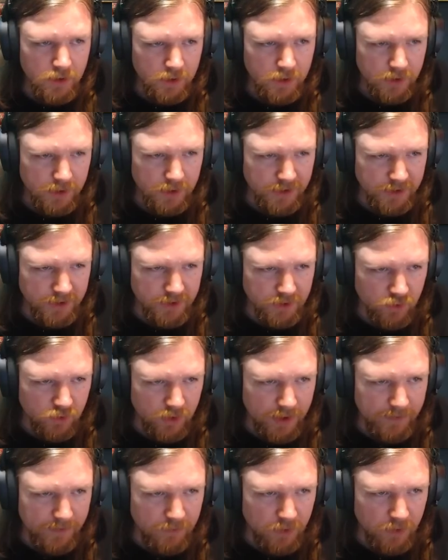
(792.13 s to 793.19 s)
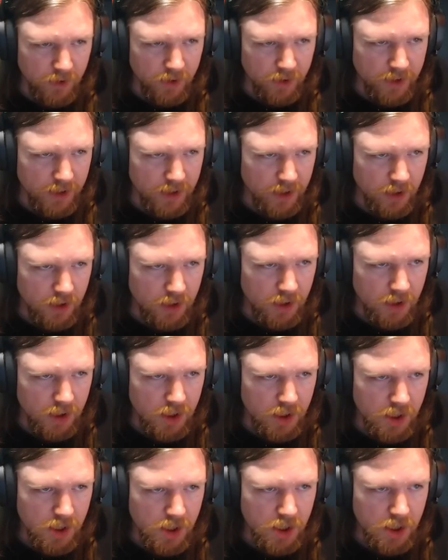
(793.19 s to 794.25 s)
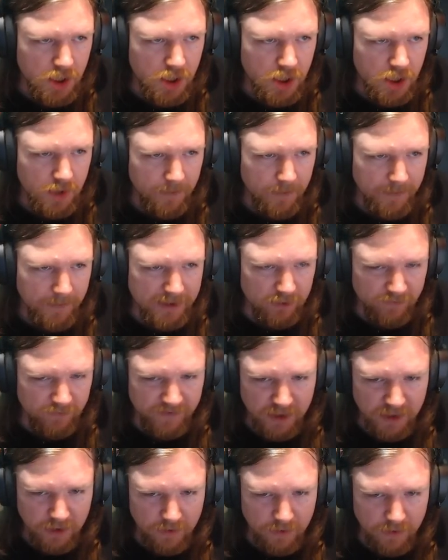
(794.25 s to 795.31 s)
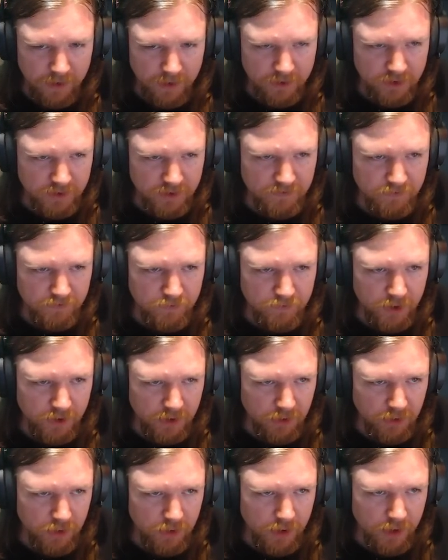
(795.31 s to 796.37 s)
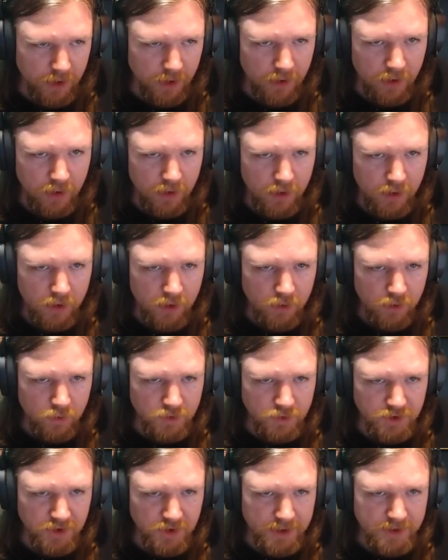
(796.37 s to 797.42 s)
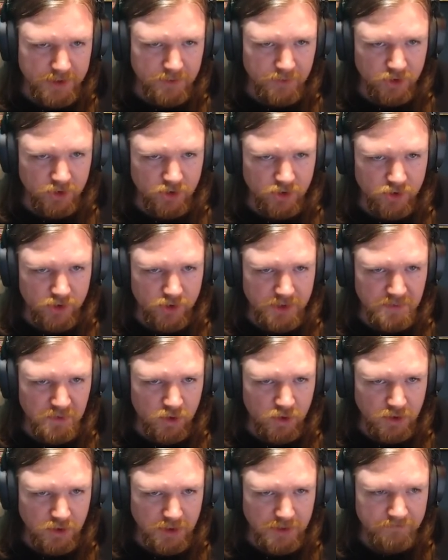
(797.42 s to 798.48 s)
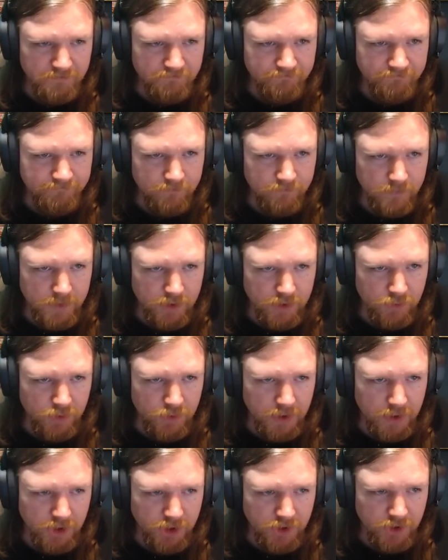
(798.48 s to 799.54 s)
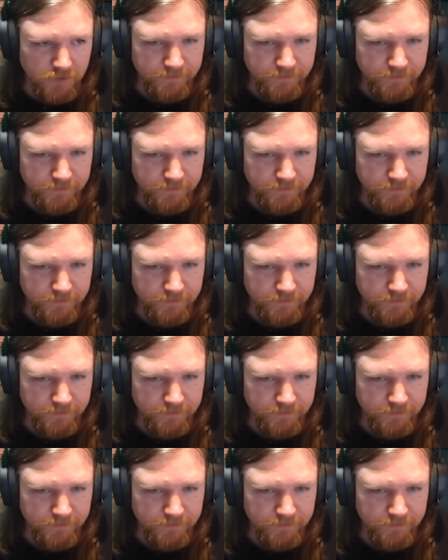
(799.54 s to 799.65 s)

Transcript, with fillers: is grab my battle fleet and just park you there. Also, that's a bunch of transports. Don't need you.